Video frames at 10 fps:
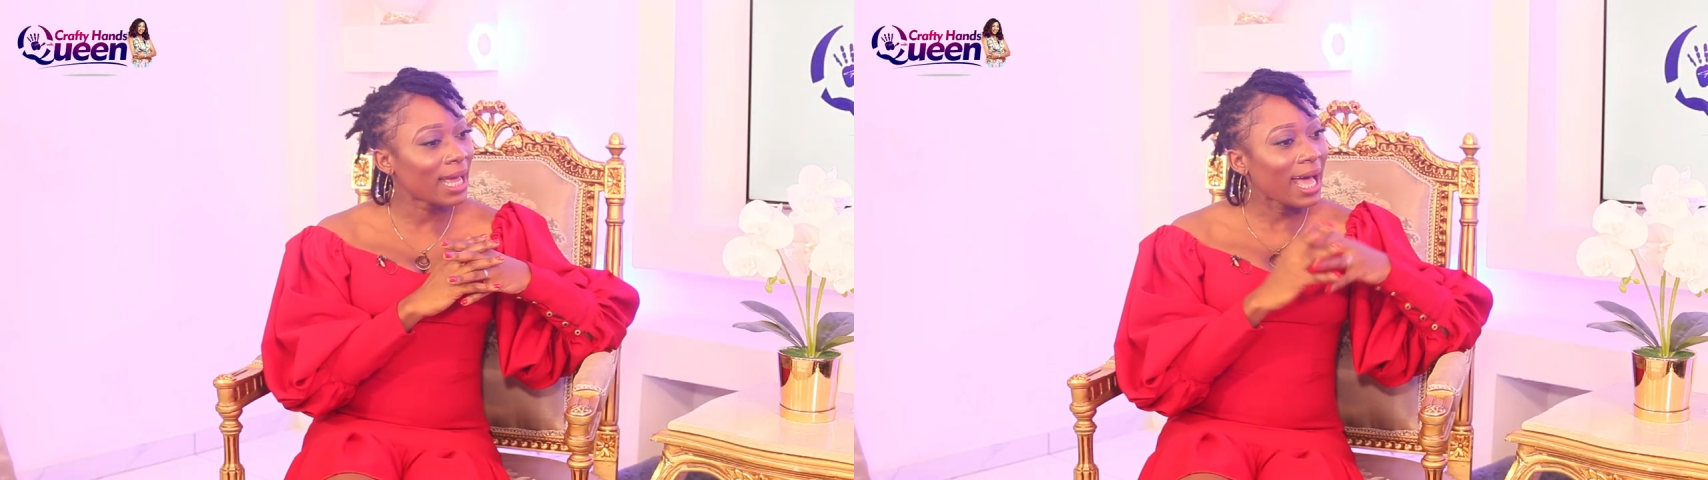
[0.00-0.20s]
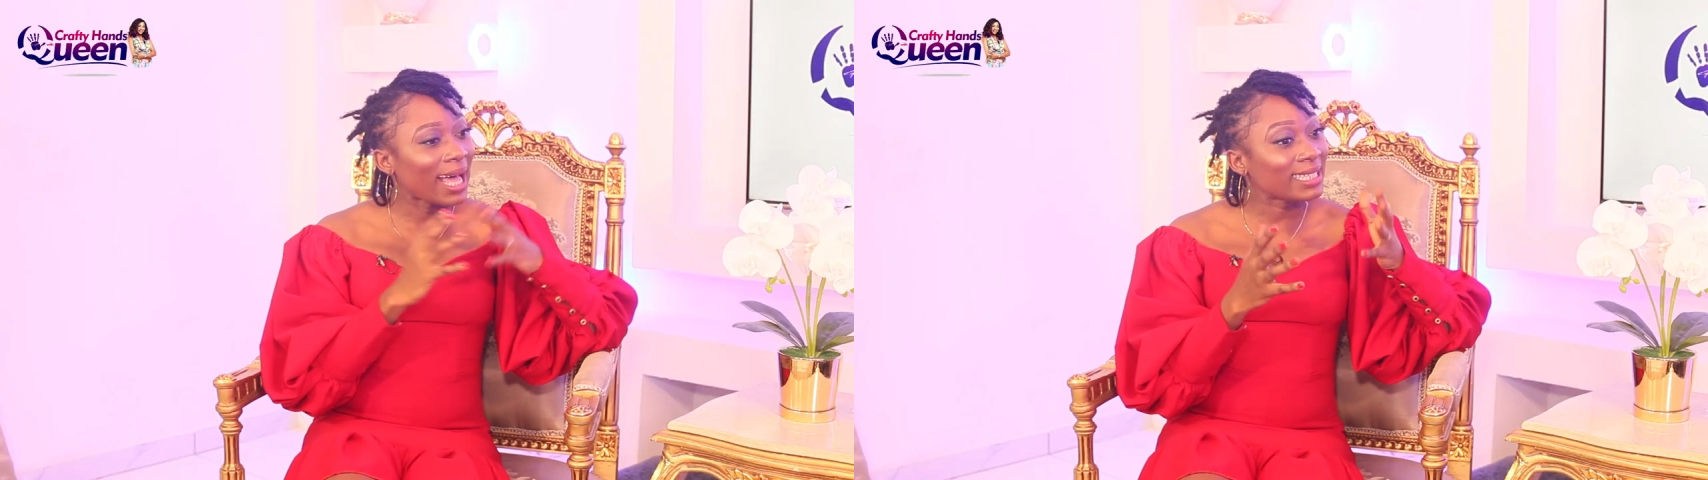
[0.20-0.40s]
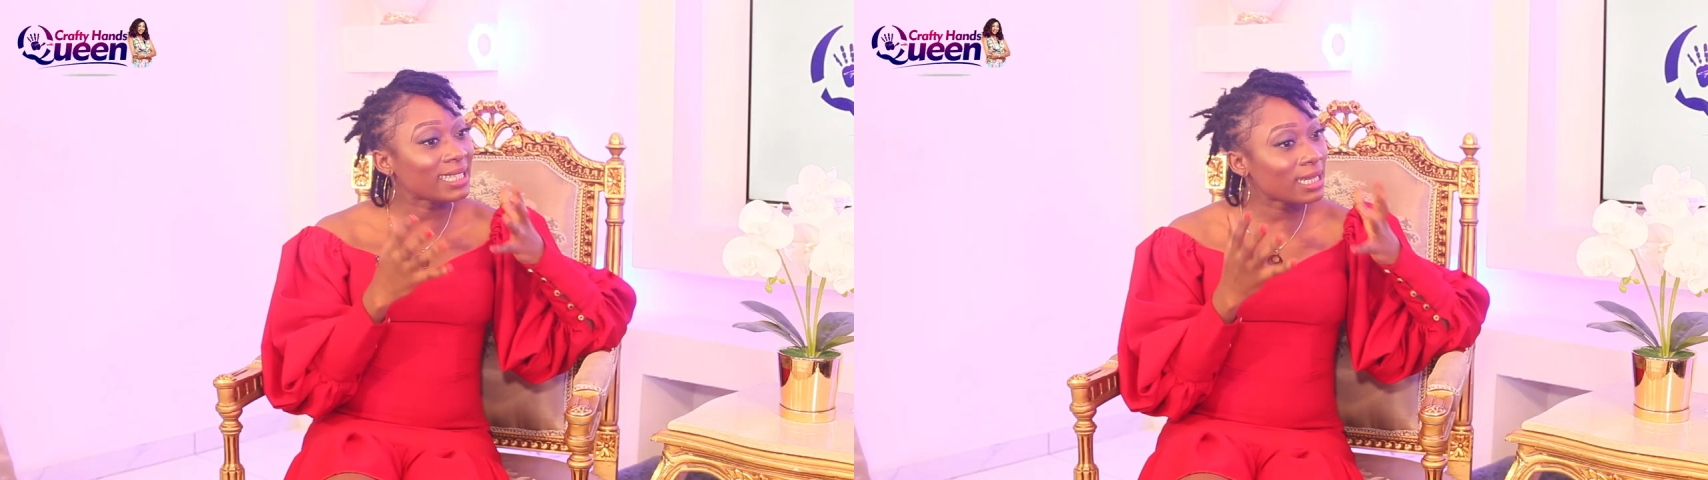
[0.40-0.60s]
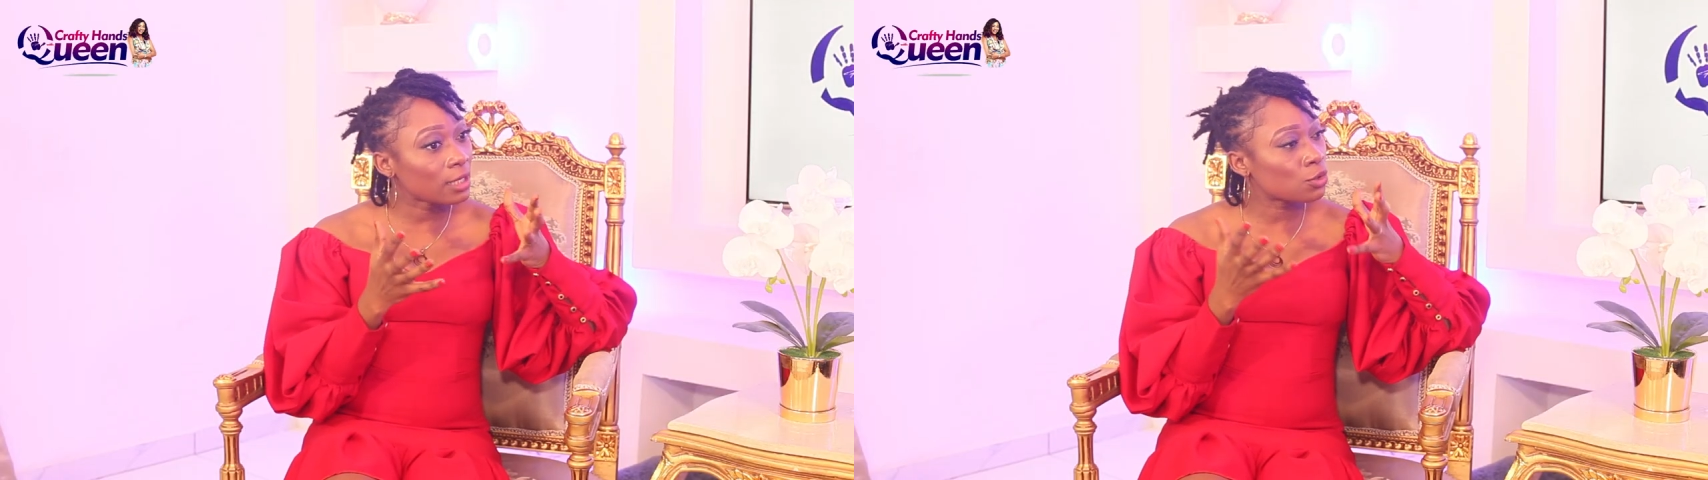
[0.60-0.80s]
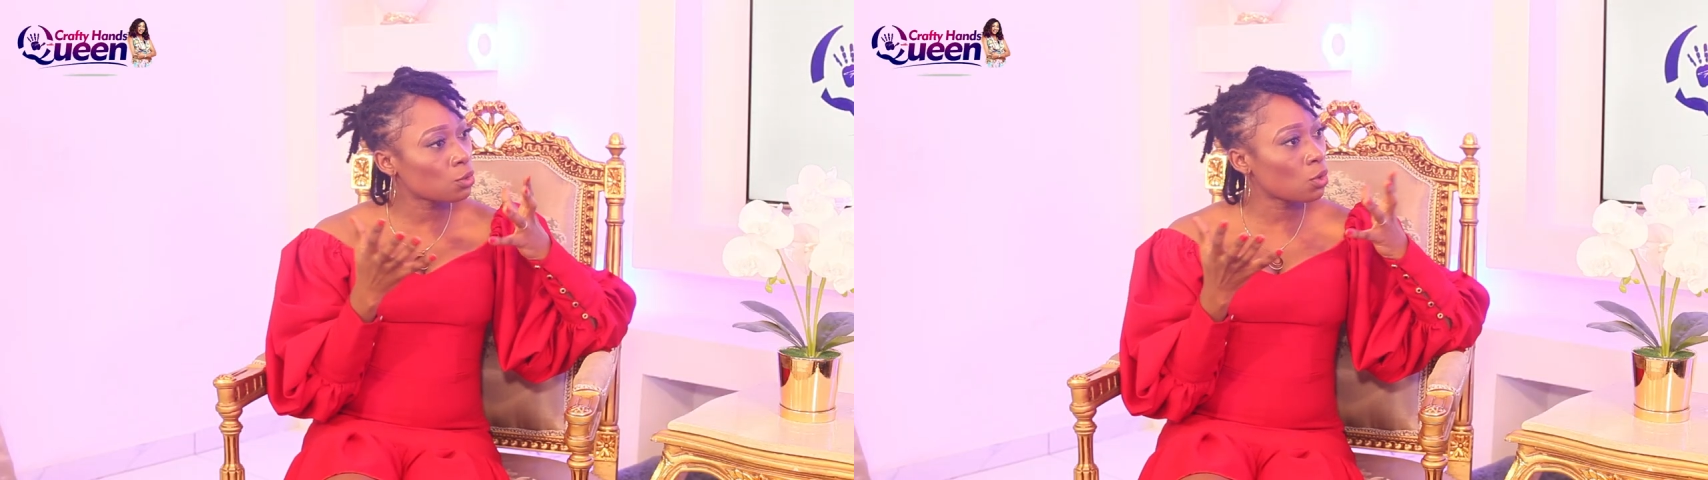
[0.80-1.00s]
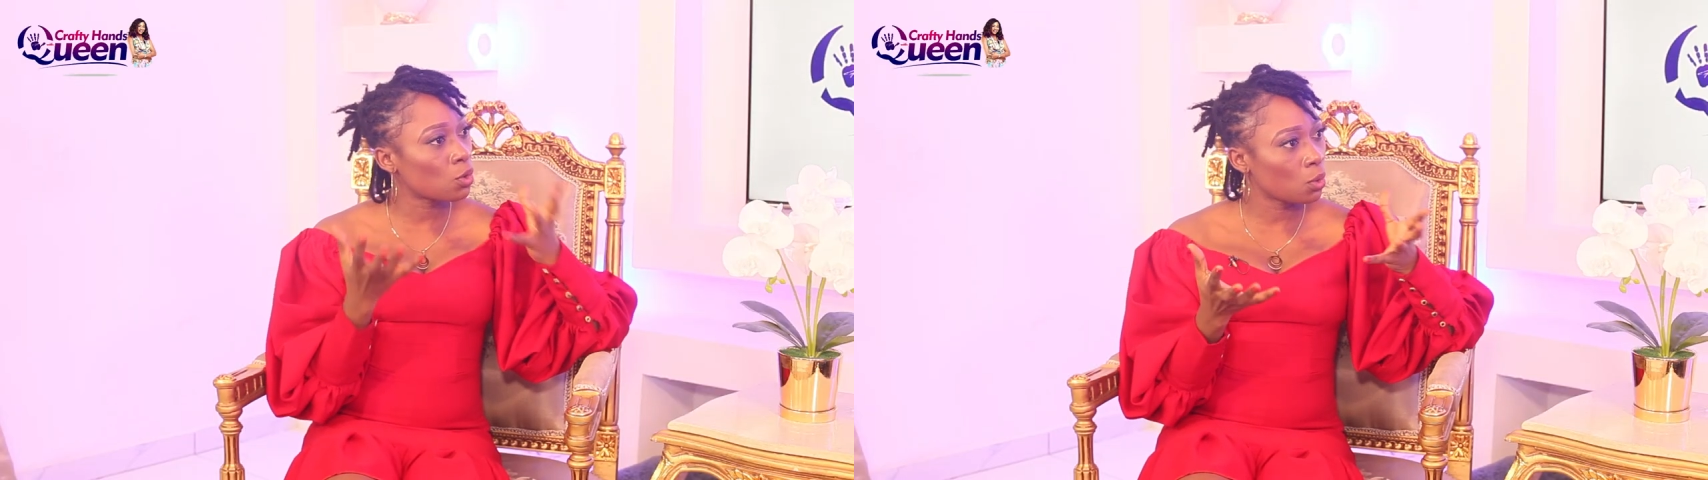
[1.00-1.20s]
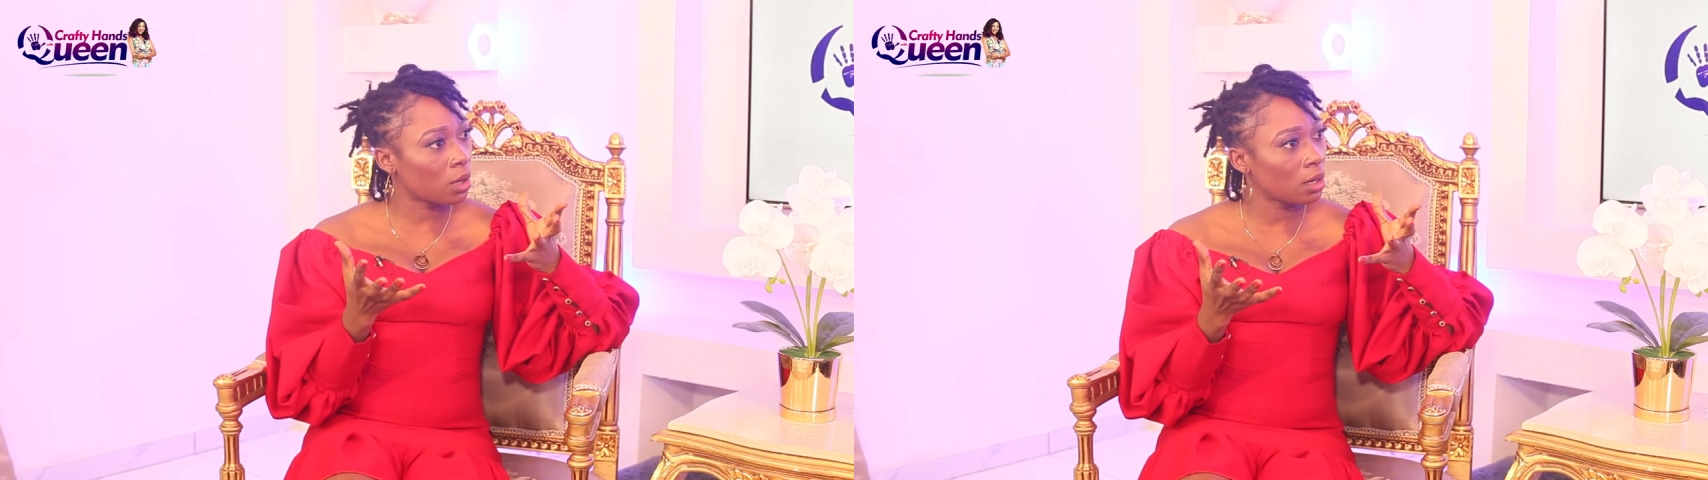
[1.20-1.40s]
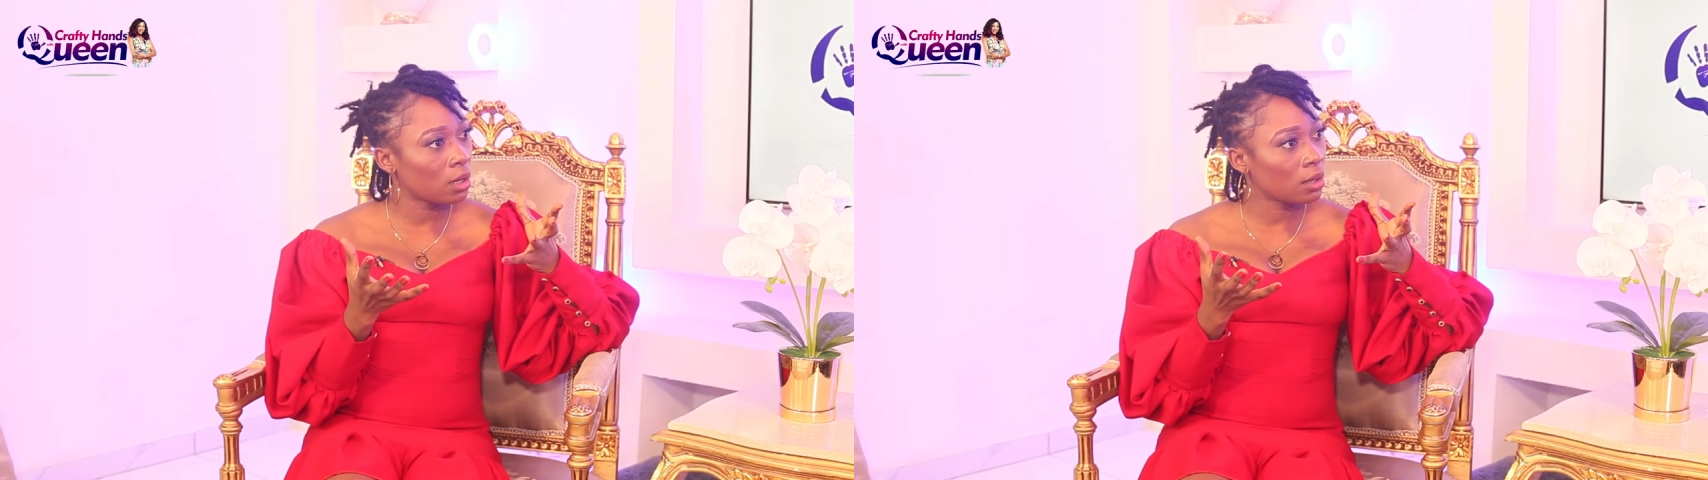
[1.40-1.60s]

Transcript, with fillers: I needed to cook,